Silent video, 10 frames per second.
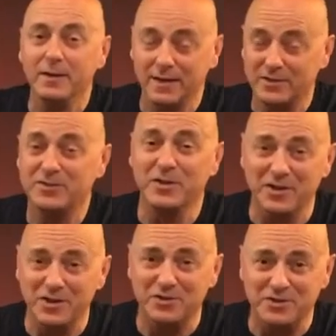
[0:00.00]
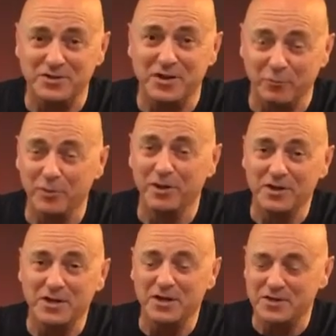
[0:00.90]
It's delicious. It
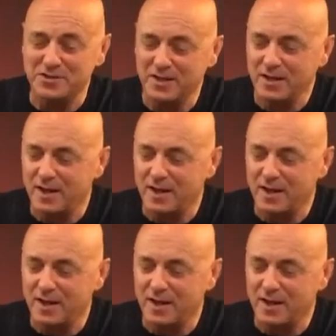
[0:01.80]
really is.